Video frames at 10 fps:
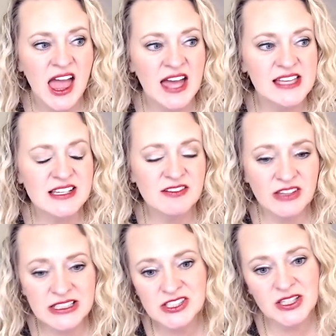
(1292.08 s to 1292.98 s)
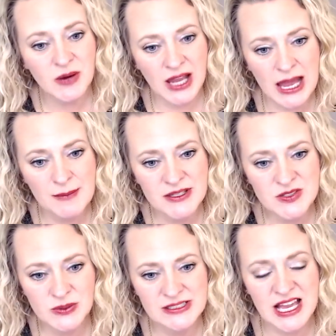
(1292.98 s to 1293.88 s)
And eventually what happened
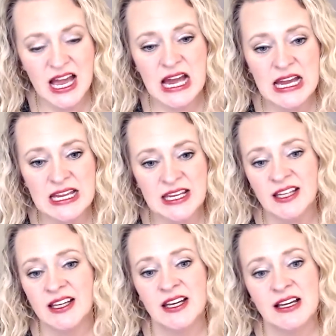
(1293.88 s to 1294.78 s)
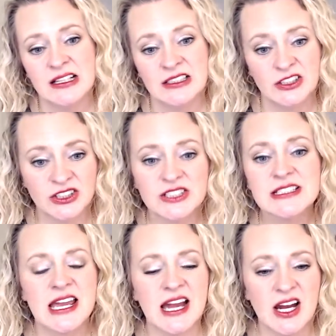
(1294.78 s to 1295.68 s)
was I learned
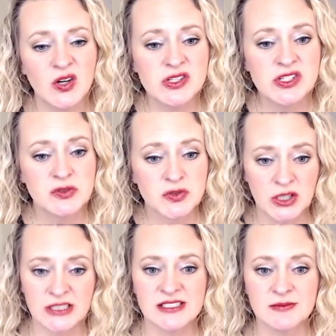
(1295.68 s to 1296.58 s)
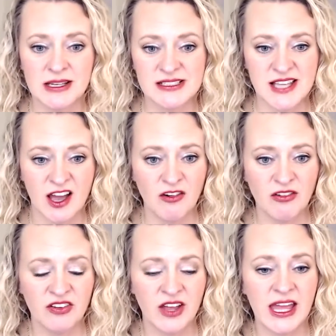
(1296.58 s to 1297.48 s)
how to trust myself
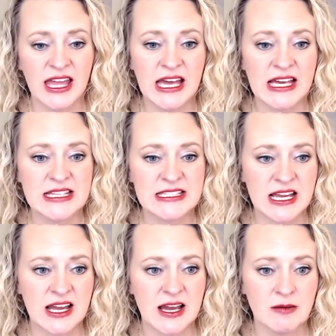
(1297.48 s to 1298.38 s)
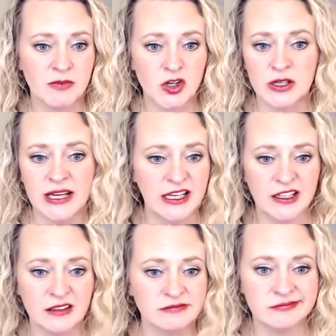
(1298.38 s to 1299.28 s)
and create
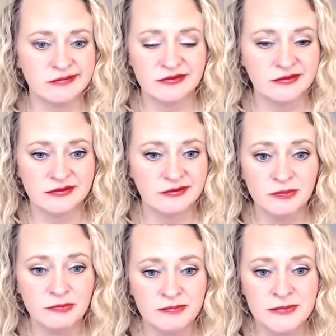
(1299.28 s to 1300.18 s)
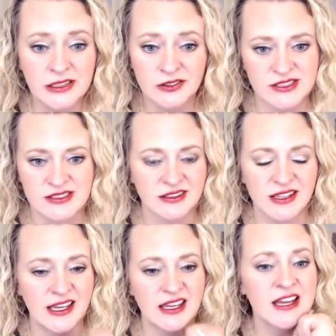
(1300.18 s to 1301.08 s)
meals.
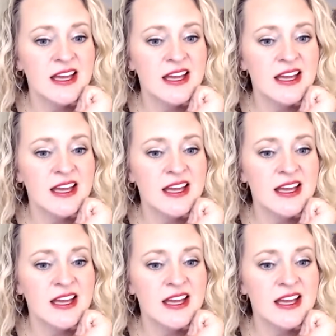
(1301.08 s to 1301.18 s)
Like